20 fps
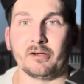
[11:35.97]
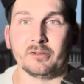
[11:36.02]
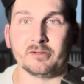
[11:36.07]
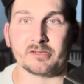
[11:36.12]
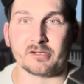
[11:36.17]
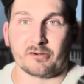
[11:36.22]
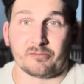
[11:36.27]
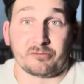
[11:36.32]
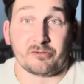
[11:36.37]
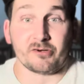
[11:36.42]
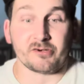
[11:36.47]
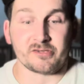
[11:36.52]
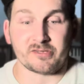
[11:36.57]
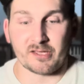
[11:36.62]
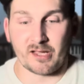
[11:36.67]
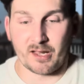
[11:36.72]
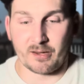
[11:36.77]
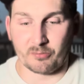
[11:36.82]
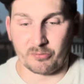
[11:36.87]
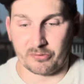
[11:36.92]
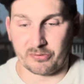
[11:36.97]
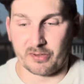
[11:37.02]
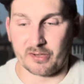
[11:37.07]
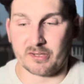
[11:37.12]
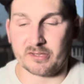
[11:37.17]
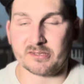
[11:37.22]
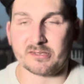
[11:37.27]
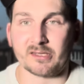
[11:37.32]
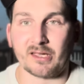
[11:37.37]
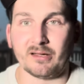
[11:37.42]
It's our first time with
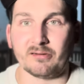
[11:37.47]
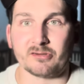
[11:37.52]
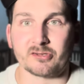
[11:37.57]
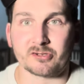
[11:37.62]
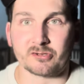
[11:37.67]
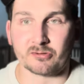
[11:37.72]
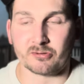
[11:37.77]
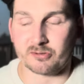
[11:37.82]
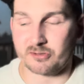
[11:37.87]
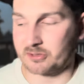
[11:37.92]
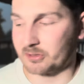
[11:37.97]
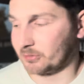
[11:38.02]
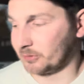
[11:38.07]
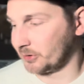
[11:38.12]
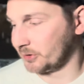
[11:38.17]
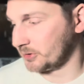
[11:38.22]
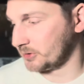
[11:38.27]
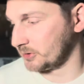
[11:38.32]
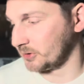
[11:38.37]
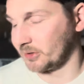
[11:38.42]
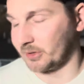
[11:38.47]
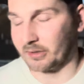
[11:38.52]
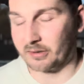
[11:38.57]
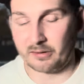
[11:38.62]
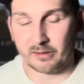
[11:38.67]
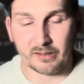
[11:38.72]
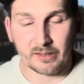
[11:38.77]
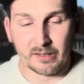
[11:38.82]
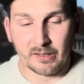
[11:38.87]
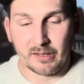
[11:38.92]
any Savage Crucible. So
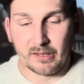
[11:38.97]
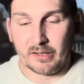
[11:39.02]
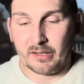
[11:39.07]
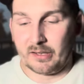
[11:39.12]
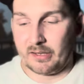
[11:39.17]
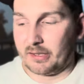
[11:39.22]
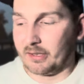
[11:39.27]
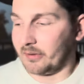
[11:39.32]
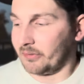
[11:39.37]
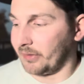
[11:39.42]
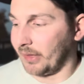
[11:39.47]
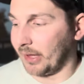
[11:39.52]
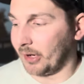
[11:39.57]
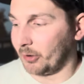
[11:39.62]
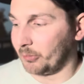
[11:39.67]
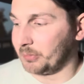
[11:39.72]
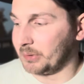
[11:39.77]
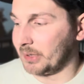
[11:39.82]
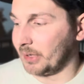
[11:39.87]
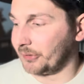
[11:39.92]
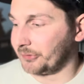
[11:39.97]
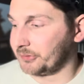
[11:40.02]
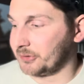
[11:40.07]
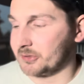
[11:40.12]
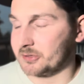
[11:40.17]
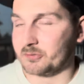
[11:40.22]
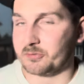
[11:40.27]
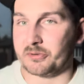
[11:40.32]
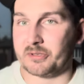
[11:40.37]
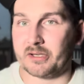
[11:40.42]
that'll be out
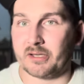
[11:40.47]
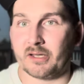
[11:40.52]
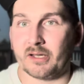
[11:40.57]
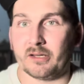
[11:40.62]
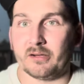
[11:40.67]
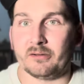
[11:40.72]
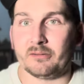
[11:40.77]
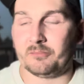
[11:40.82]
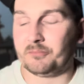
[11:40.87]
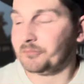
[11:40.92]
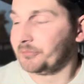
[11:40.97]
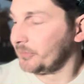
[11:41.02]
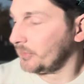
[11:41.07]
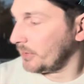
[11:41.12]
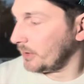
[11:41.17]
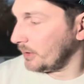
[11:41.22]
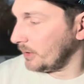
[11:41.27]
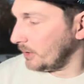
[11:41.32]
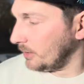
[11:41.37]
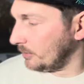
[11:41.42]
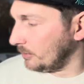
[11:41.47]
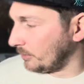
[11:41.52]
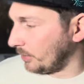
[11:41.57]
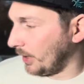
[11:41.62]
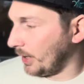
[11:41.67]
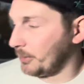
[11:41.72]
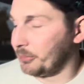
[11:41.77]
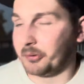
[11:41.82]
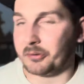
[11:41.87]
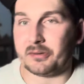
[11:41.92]
this weekend.
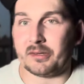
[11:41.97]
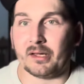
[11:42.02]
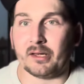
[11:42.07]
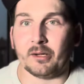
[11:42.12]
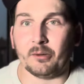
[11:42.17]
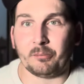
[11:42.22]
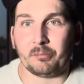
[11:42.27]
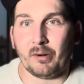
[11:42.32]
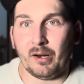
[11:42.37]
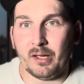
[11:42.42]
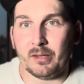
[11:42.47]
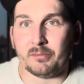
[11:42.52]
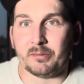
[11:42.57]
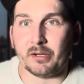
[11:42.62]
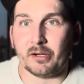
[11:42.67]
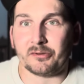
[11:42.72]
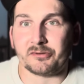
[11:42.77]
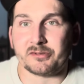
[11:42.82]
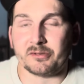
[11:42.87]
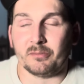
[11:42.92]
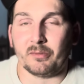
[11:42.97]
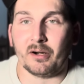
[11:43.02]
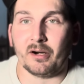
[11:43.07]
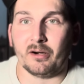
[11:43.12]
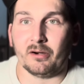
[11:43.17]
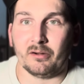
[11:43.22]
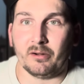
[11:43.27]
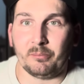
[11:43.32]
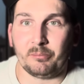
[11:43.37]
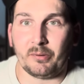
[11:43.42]
Probably put that, it'll probably be out
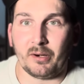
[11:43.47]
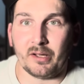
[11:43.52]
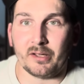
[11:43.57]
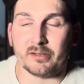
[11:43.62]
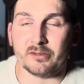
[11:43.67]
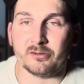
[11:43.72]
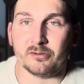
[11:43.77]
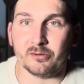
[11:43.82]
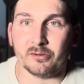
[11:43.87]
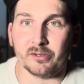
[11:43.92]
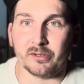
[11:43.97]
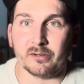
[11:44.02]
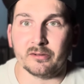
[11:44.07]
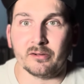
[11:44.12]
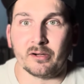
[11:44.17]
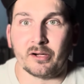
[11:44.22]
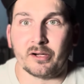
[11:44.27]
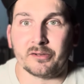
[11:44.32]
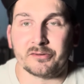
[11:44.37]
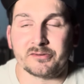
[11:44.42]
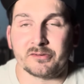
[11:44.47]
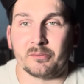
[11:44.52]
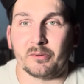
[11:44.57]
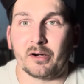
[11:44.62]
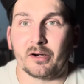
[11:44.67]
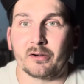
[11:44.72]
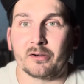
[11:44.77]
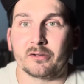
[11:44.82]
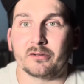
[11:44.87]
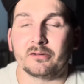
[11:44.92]
tomorrow. I'll probably do it all
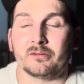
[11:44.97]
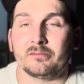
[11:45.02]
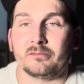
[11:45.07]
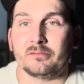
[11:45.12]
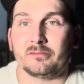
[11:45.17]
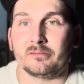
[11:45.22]
tomorrow.